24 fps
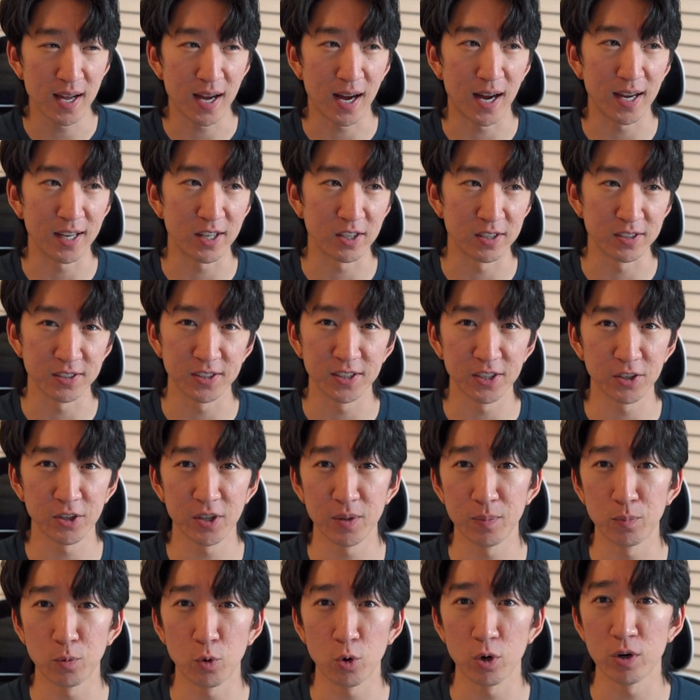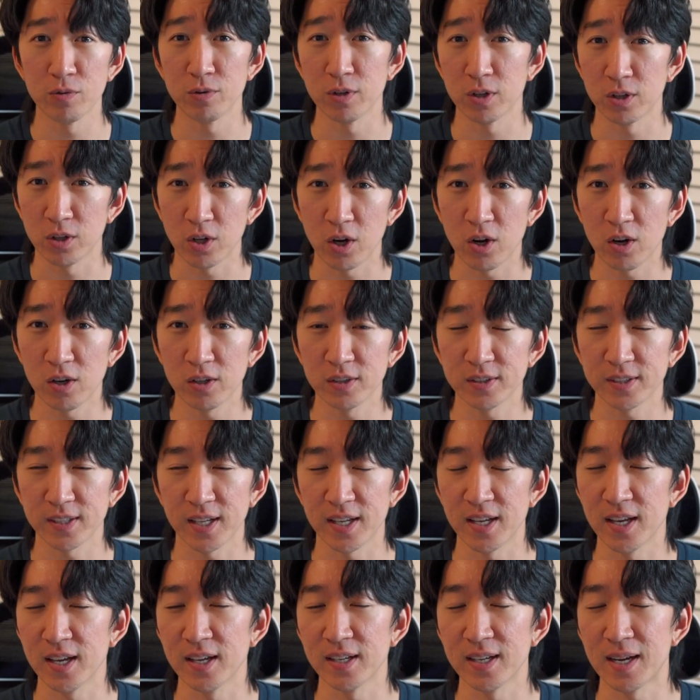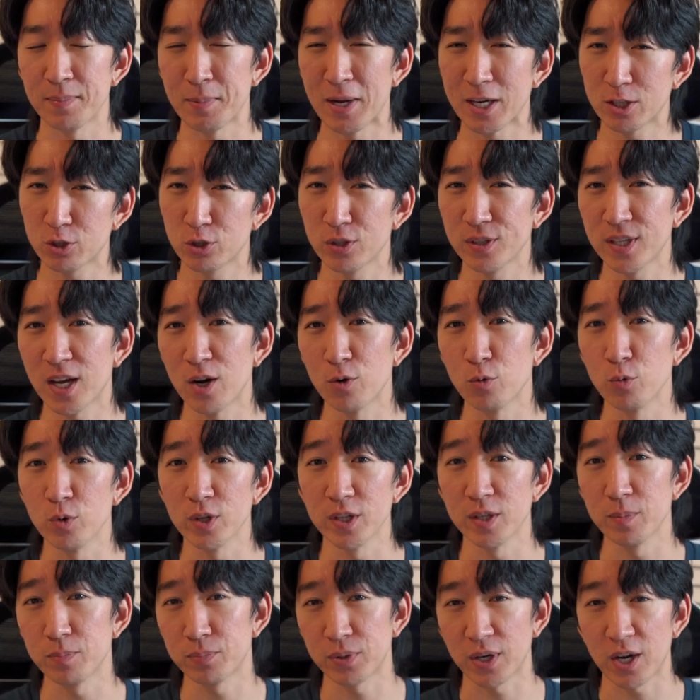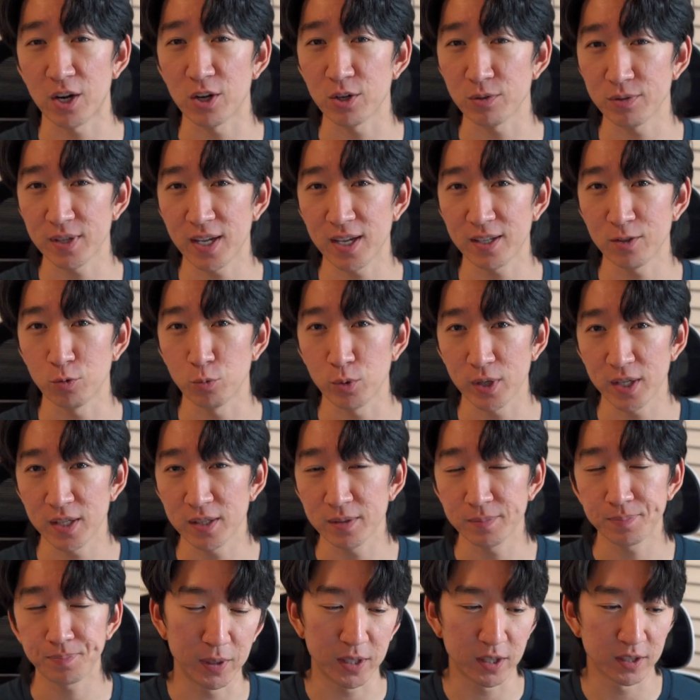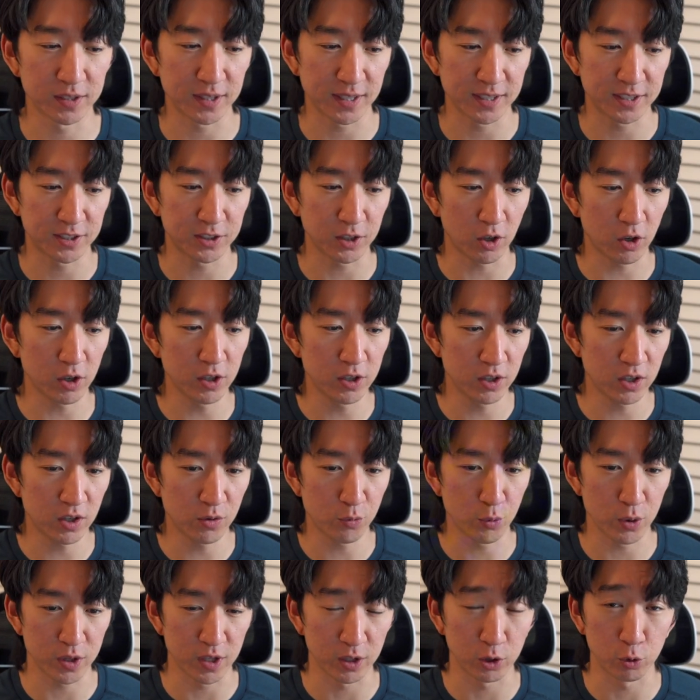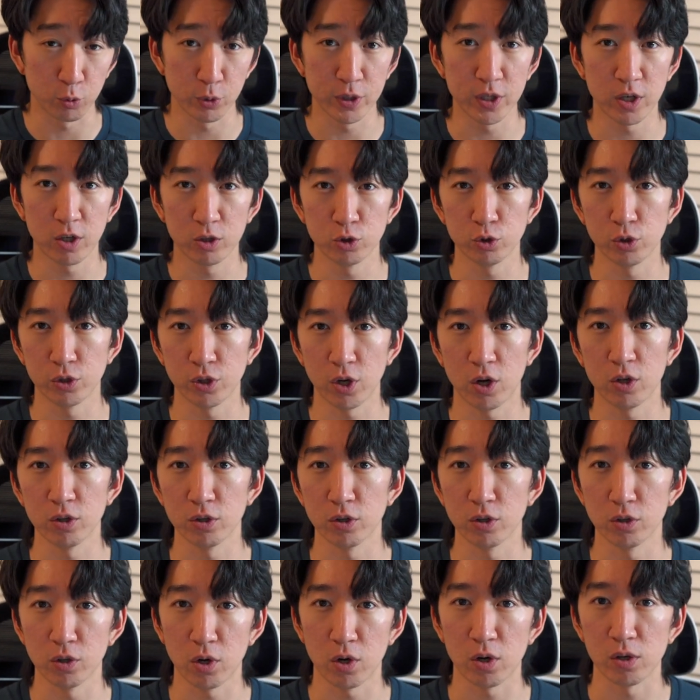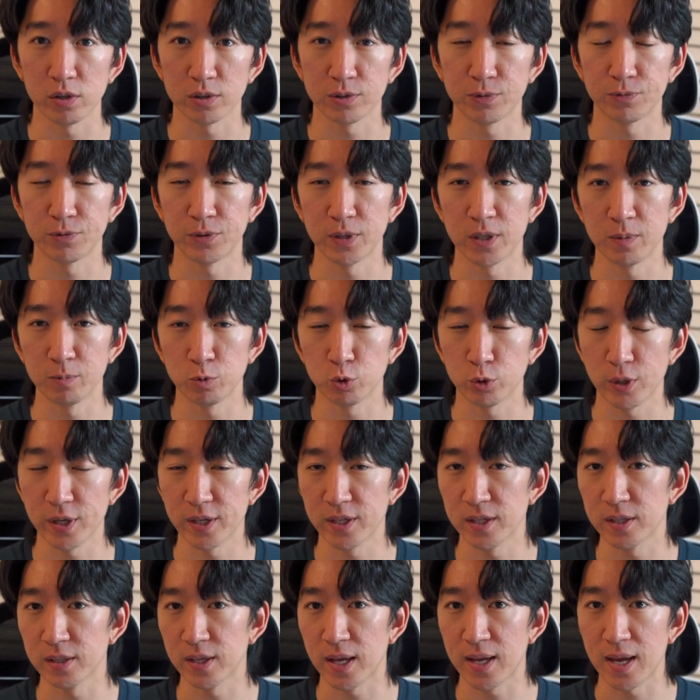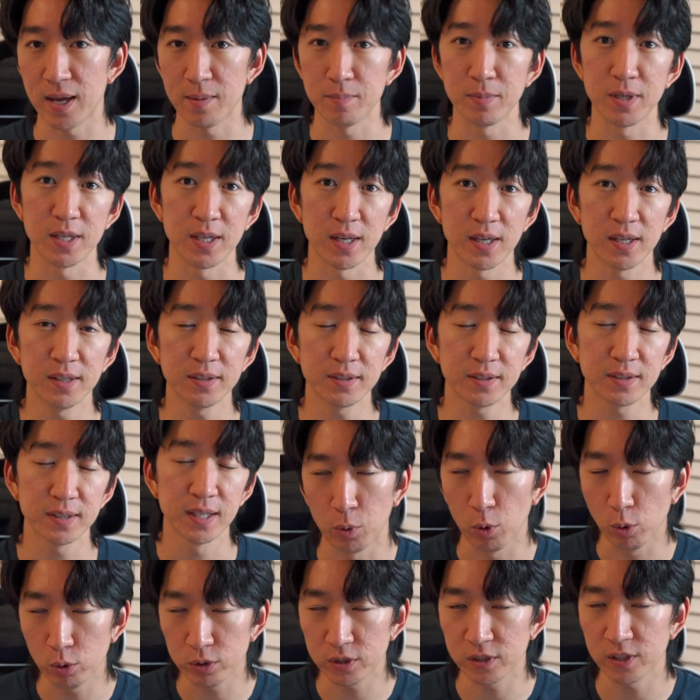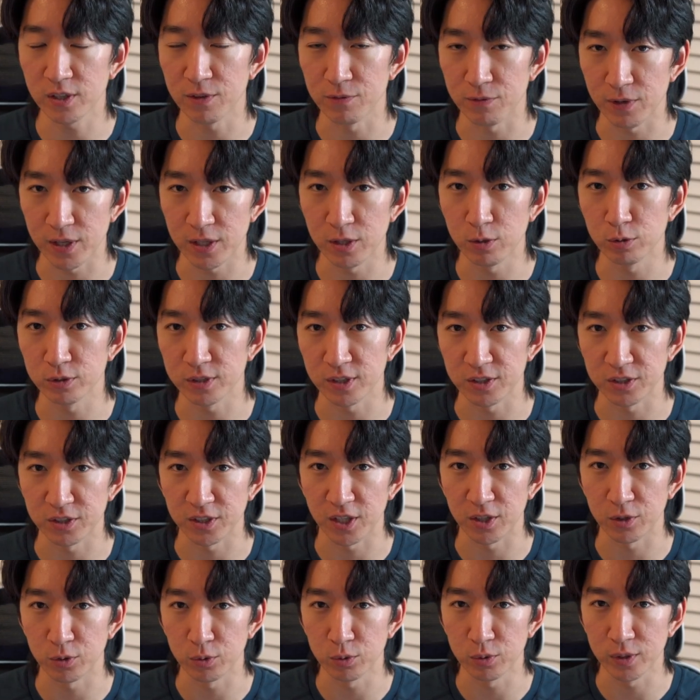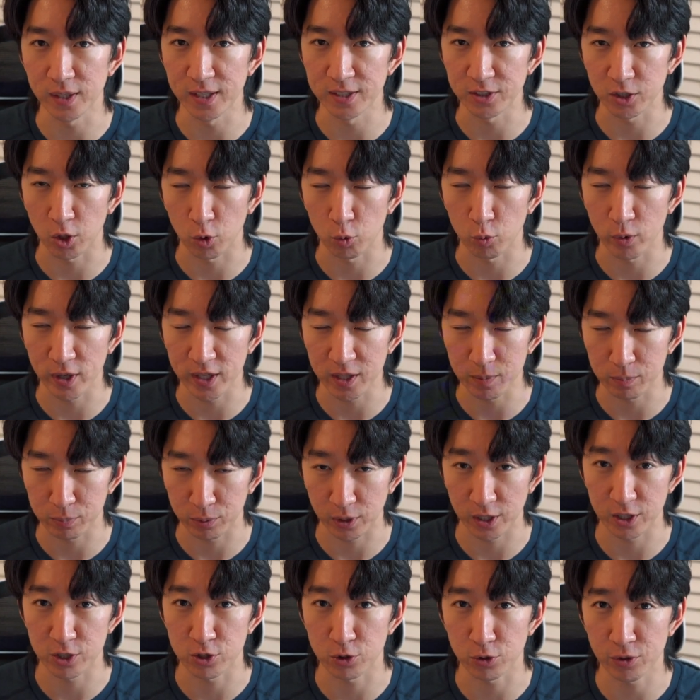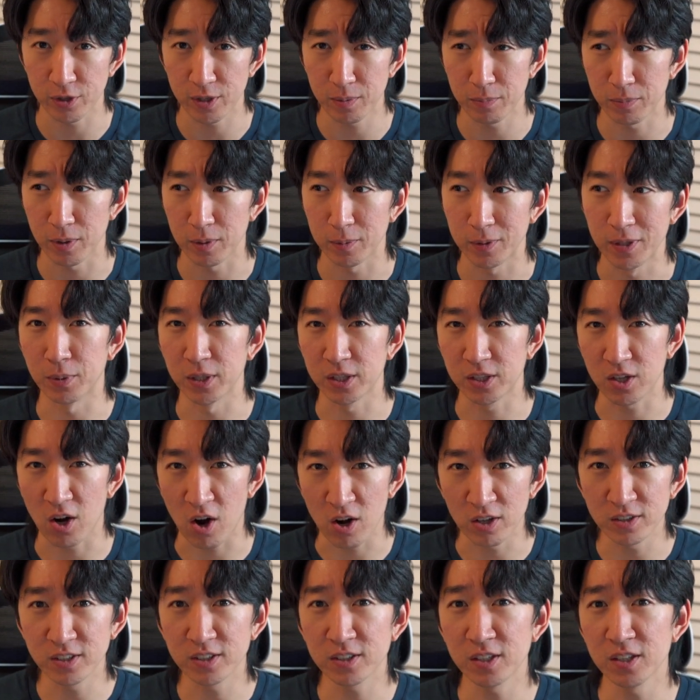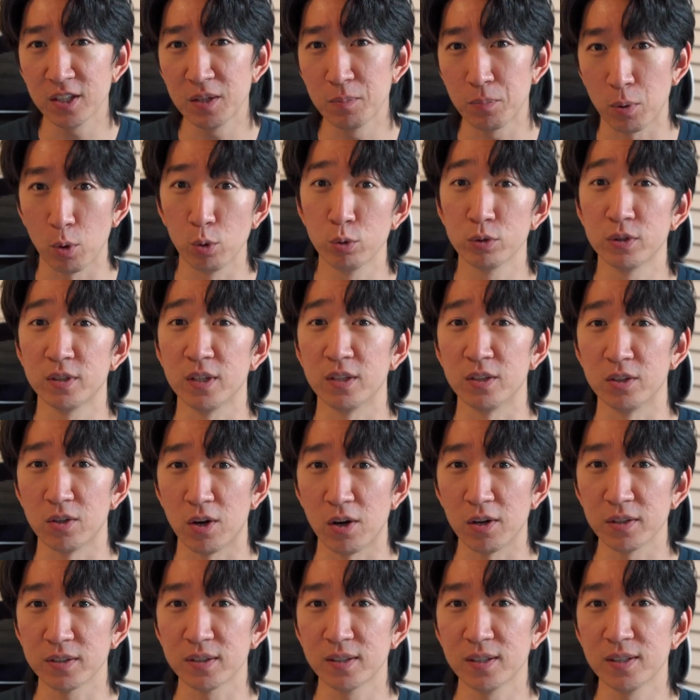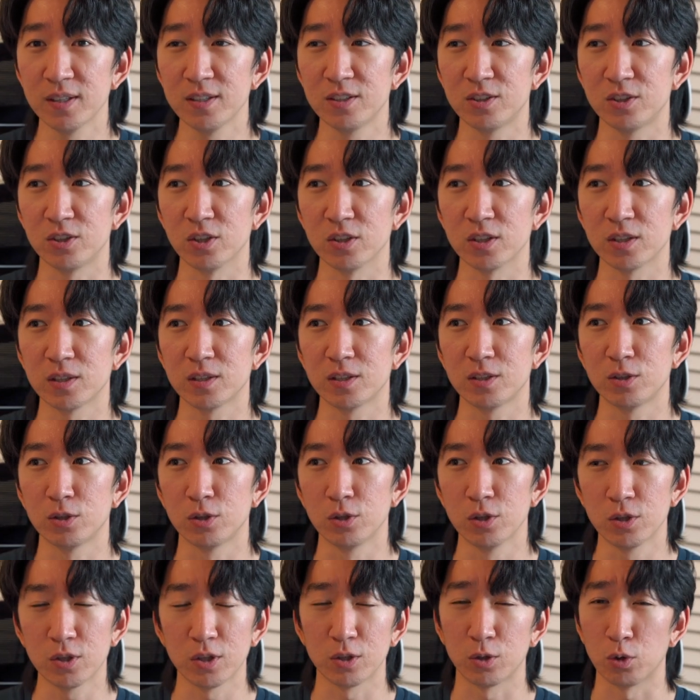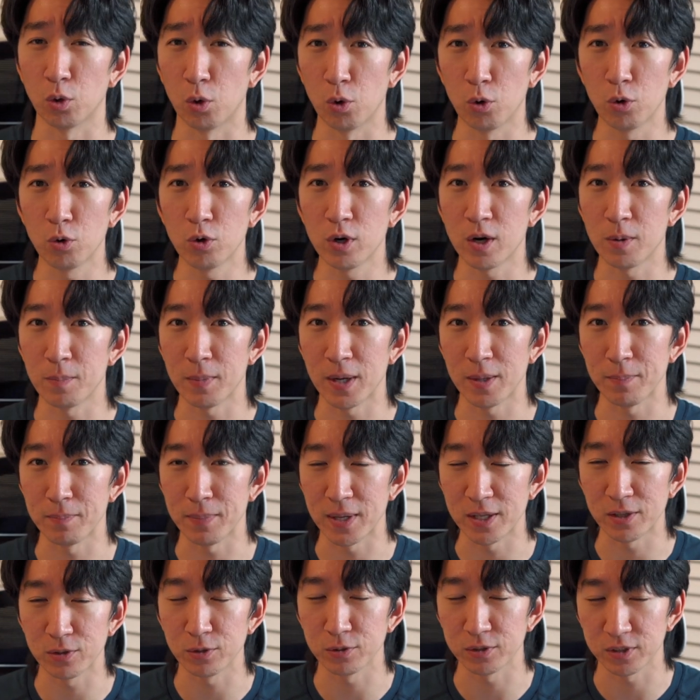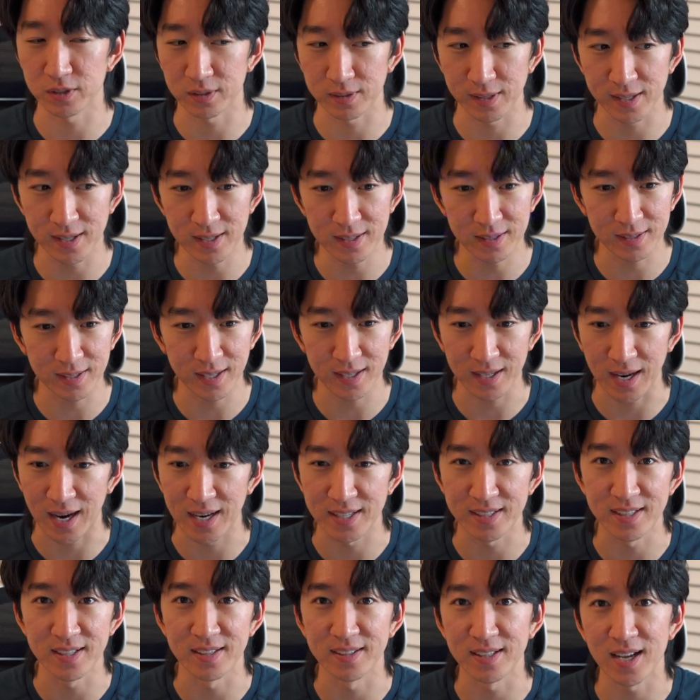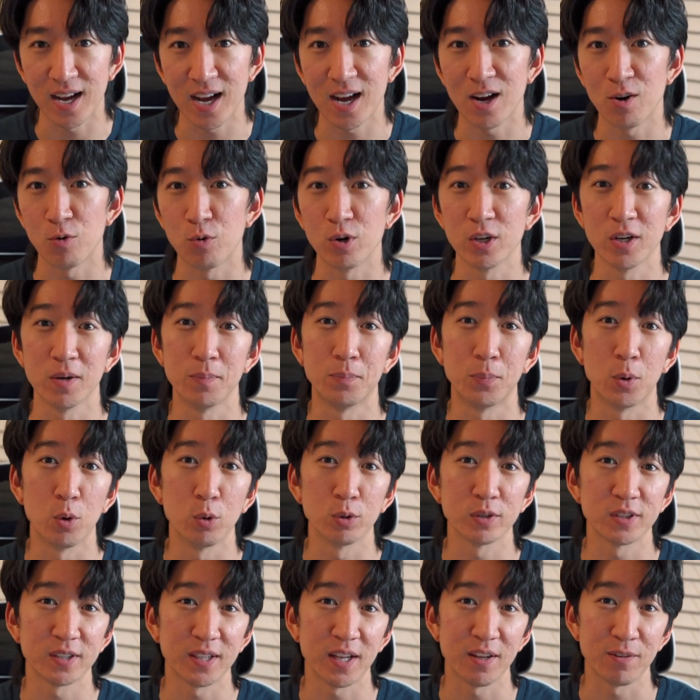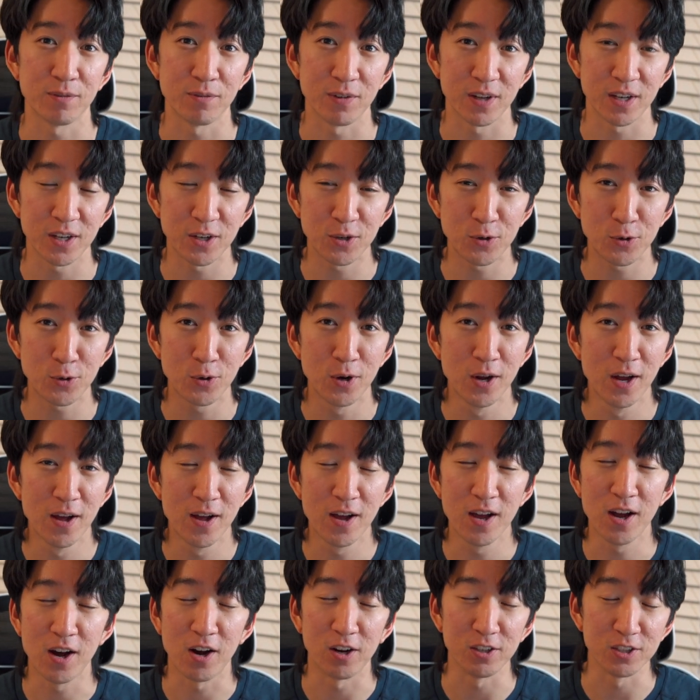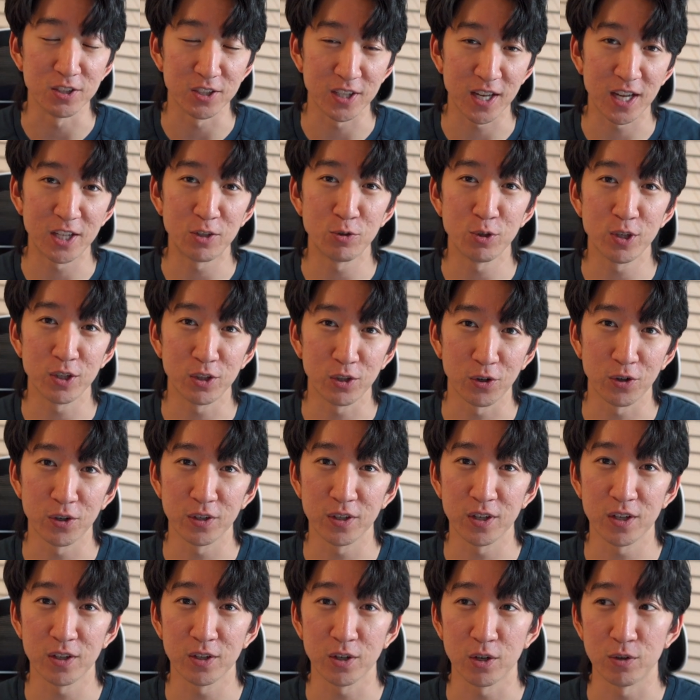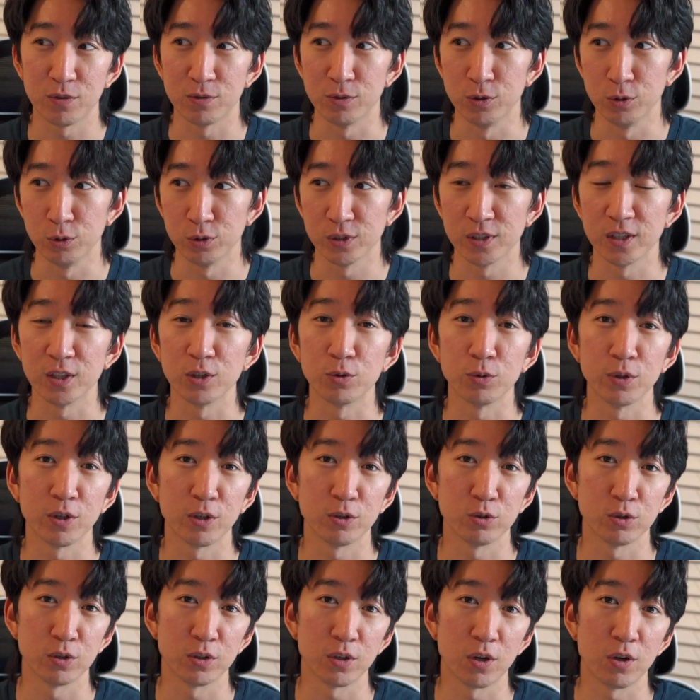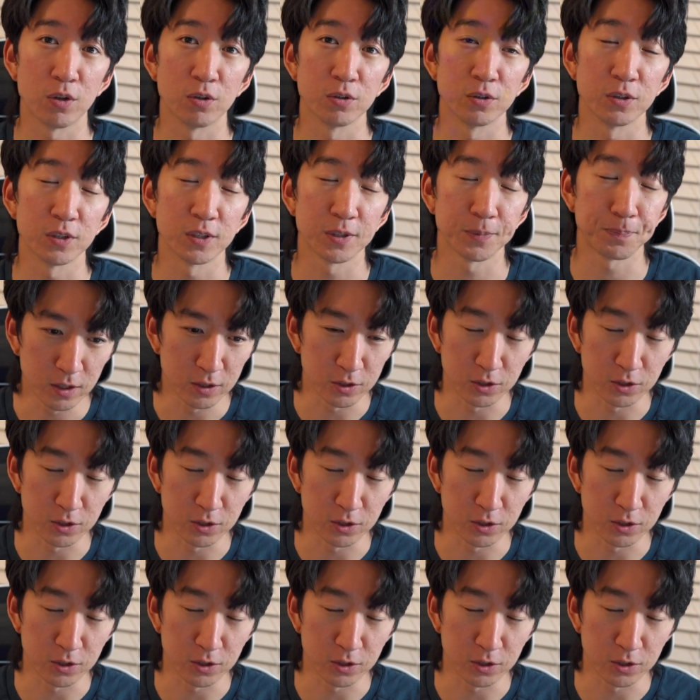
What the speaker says: I consider it more of a loss, and I'm actually not really proud of that win because I started off with a $300 loss from trading MES. Posting videos in general is already pressuring, but constantly posting losses just took a toll on my mental state that I did not want to post that video on January 30th of losing $300.